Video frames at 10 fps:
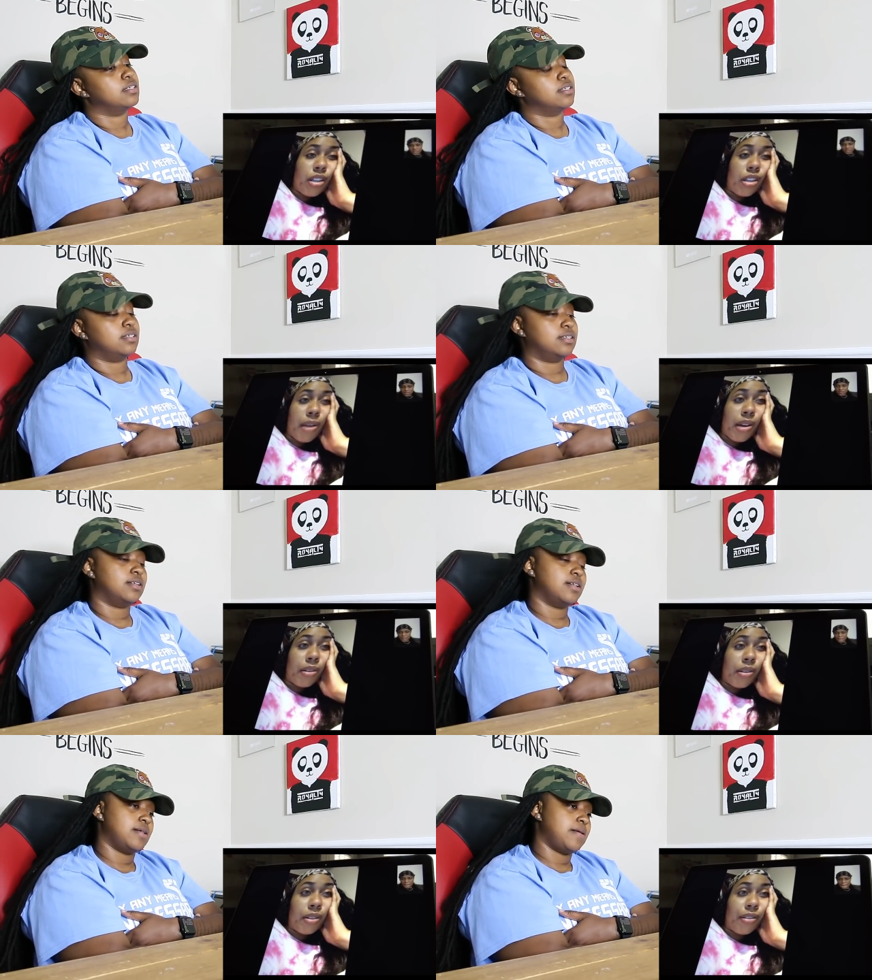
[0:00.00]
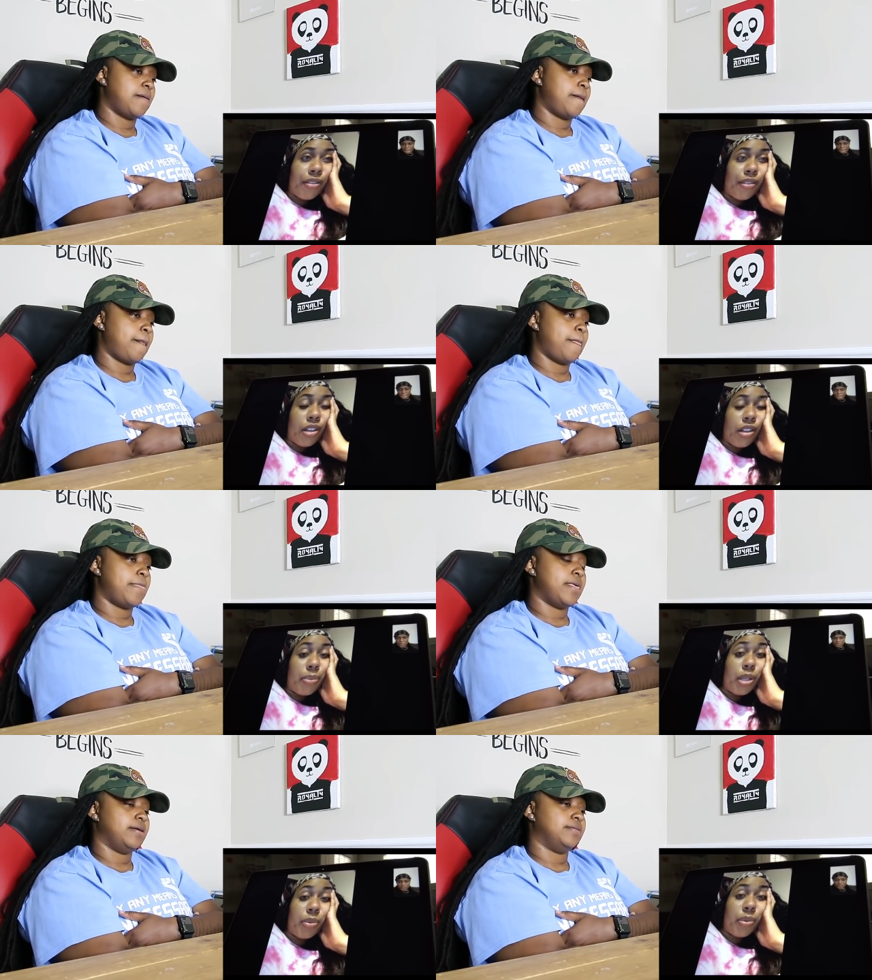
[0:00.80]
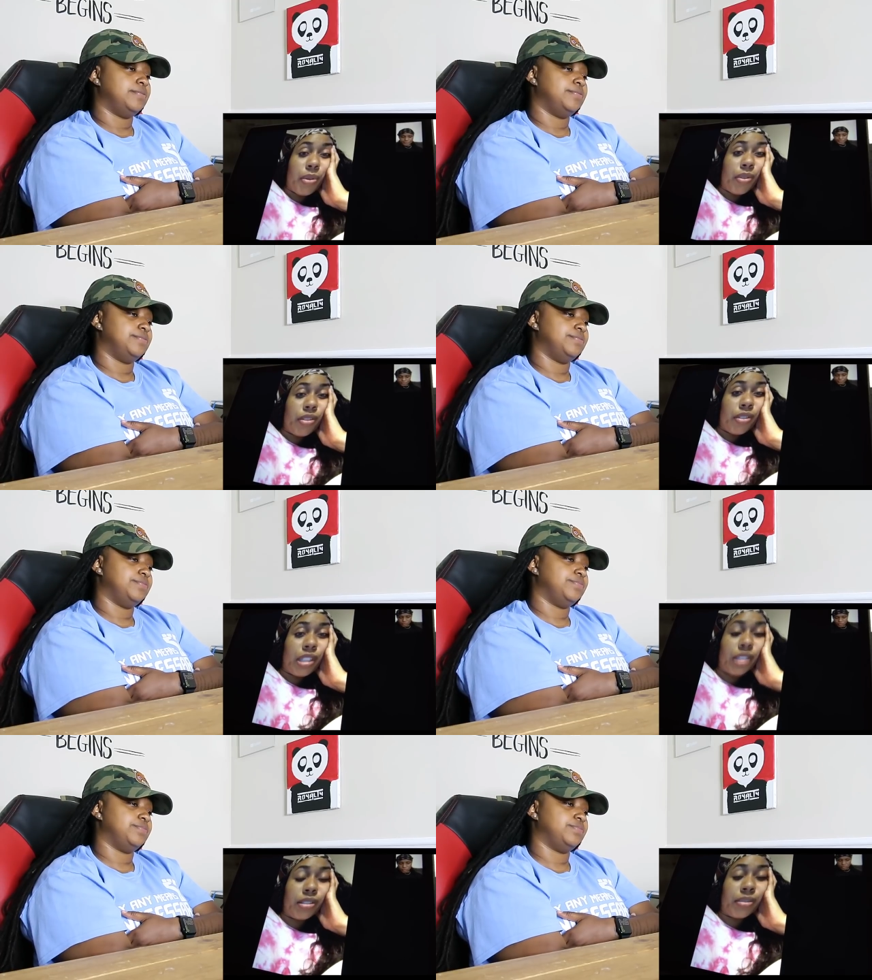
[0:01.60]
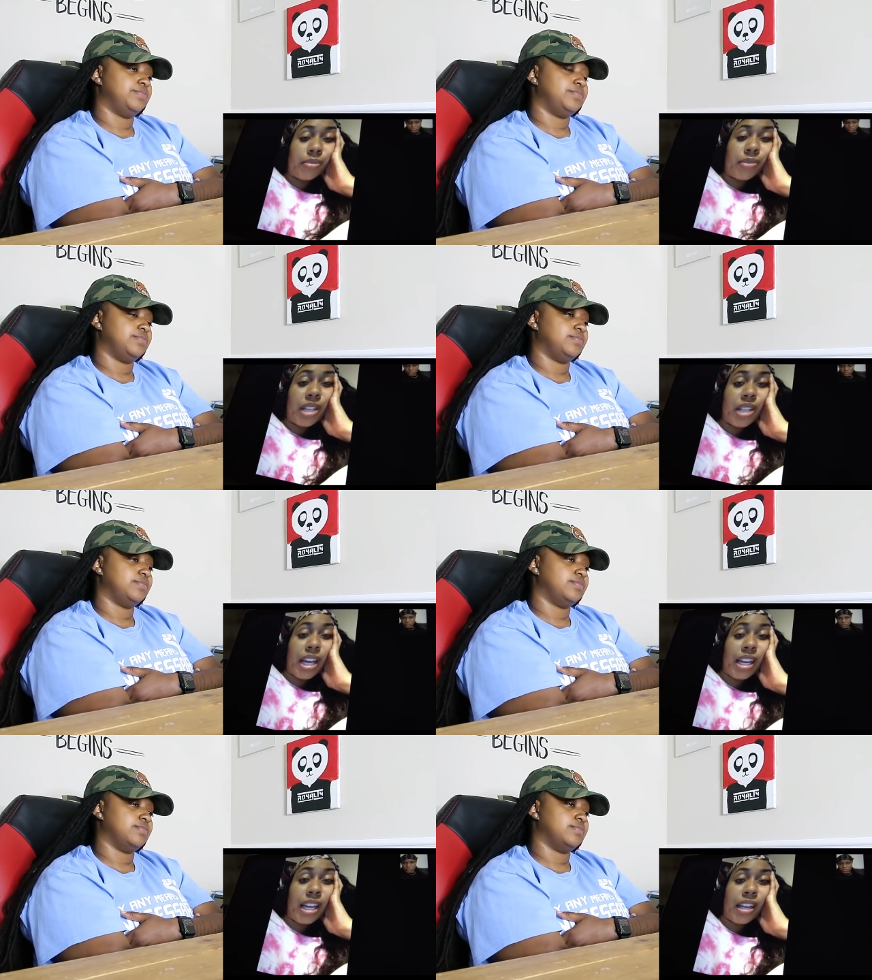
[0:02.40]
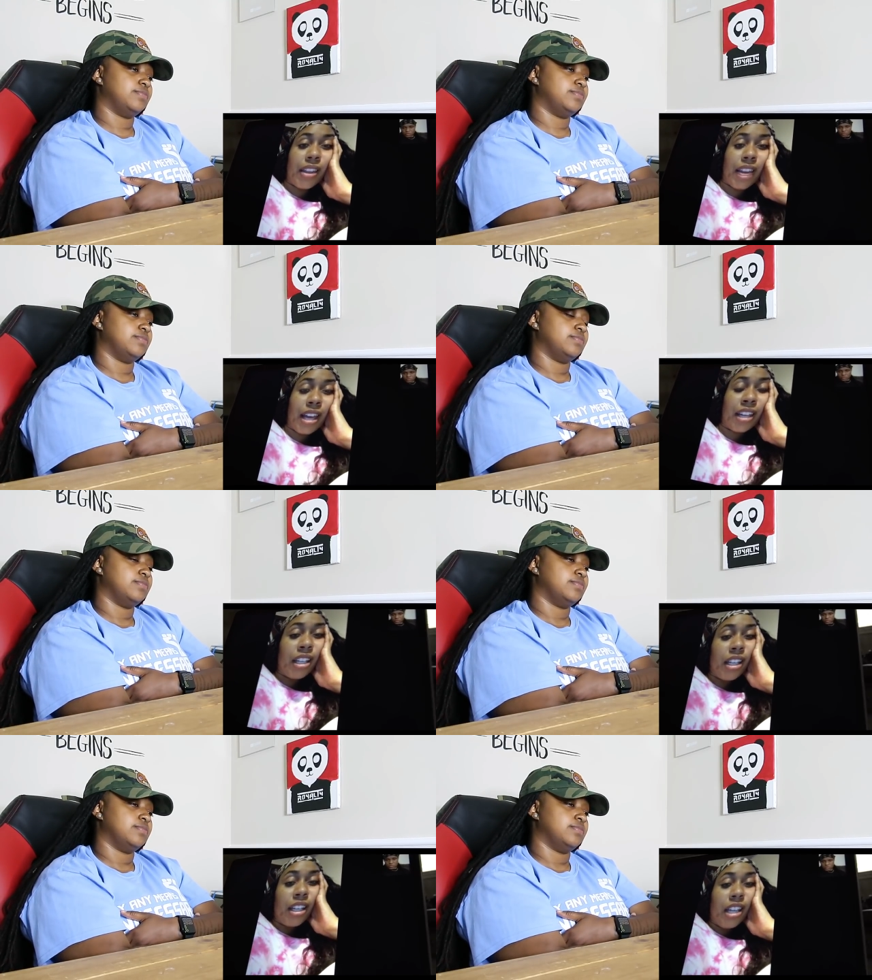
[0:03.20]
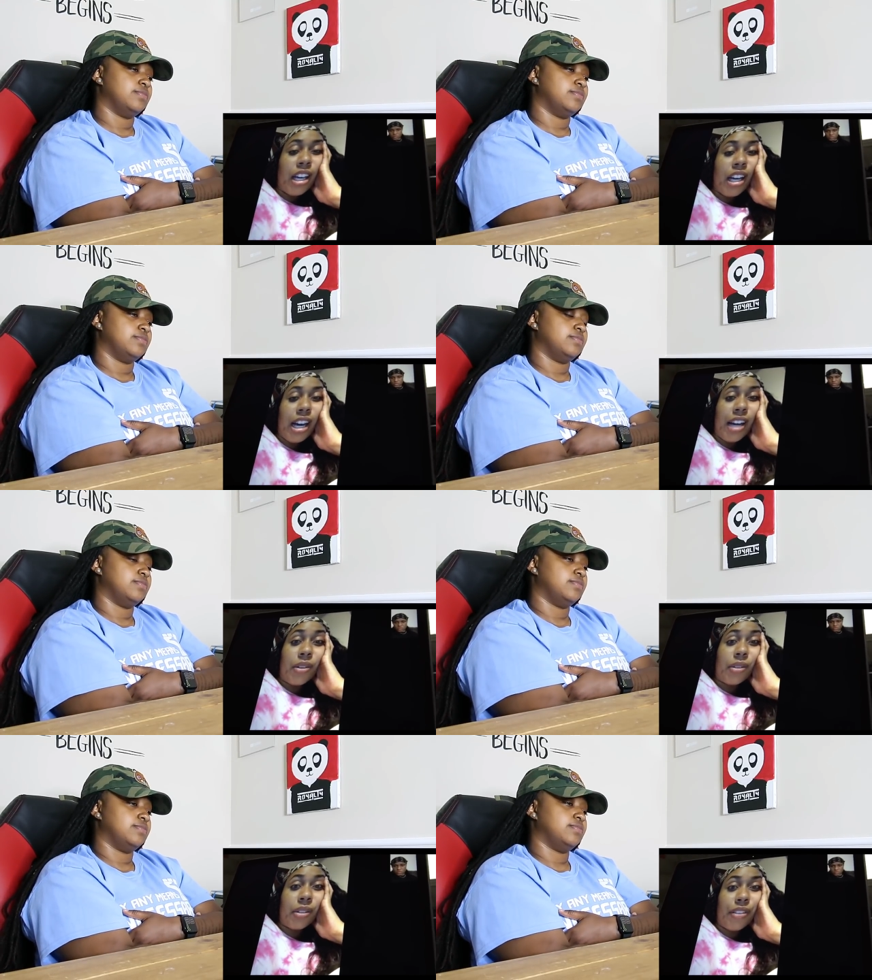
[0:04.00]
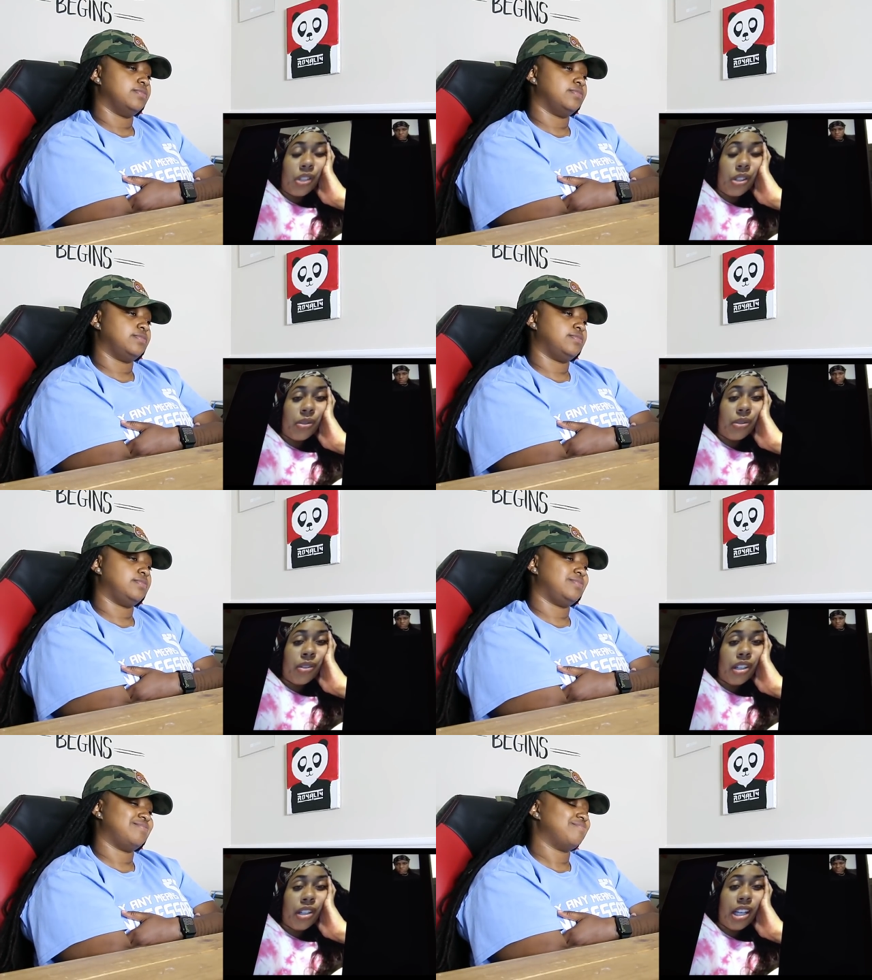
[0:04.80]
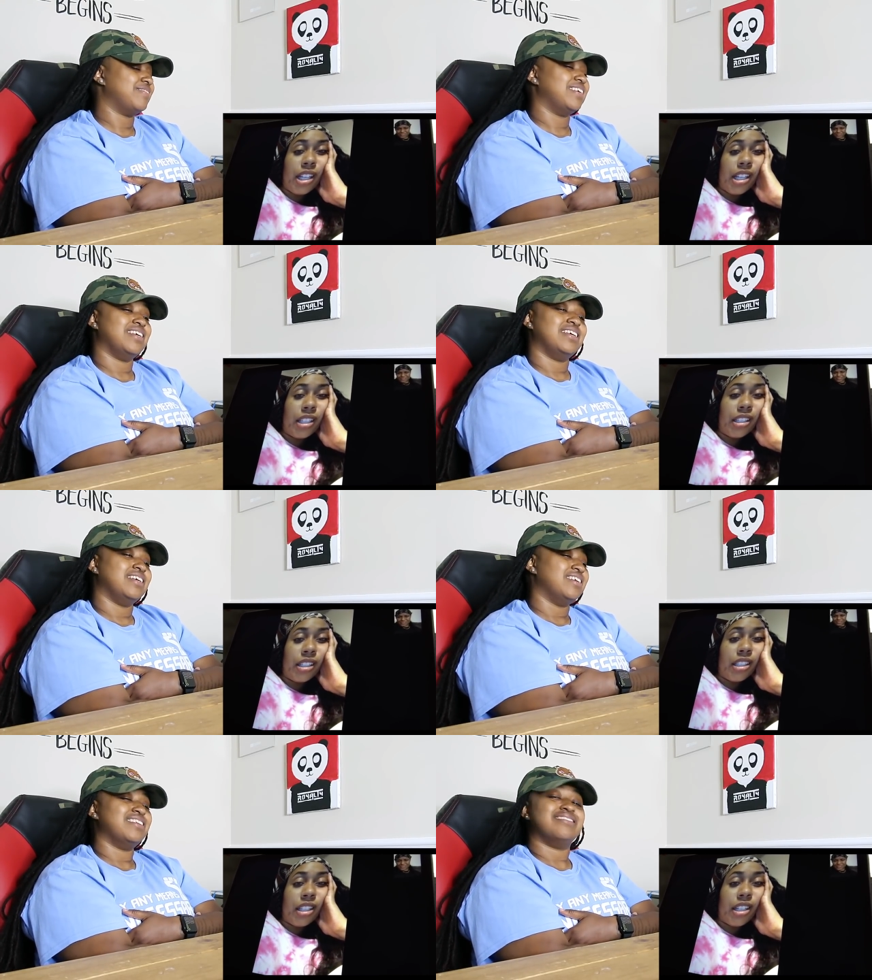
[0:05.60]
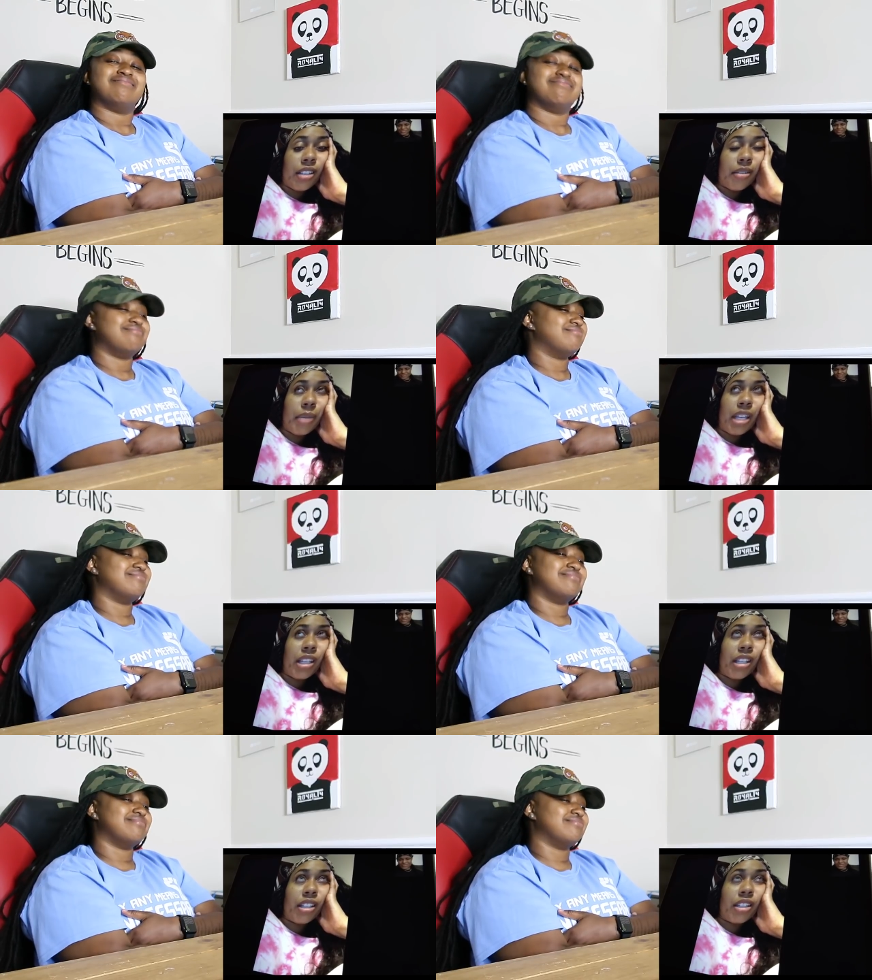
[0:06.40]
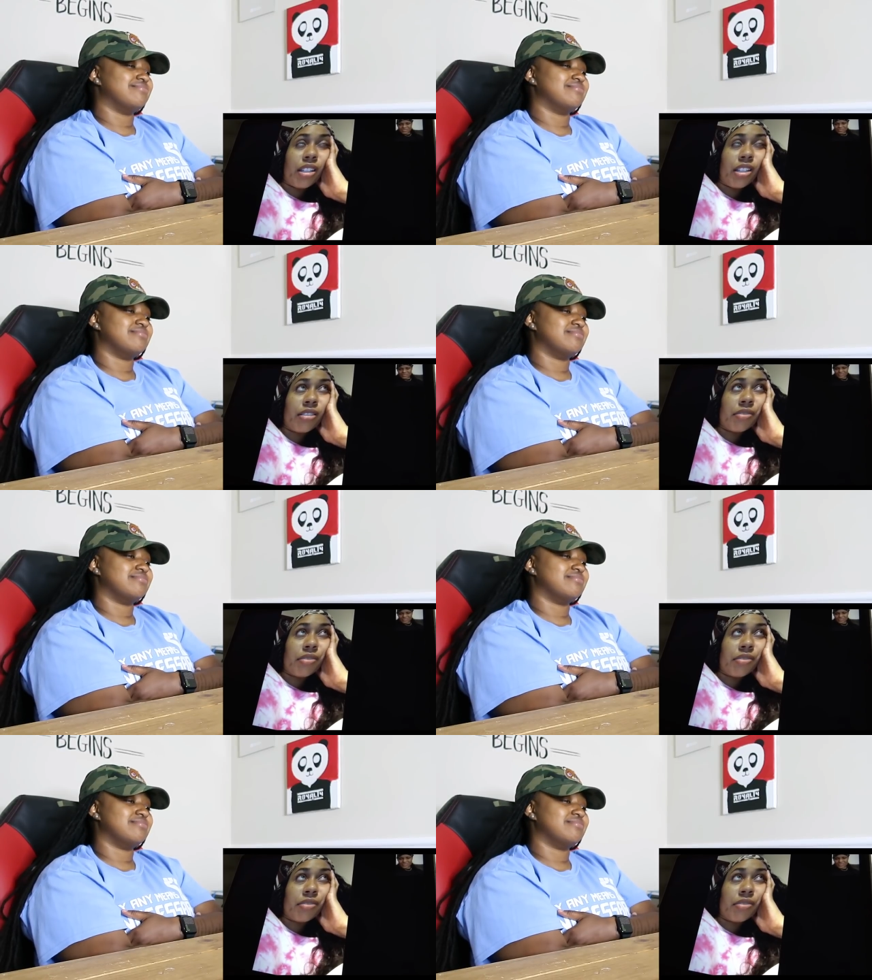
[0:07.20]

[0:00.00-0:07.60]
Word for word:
Speaker 1: amount of people um, saying that I don't love you and uh, making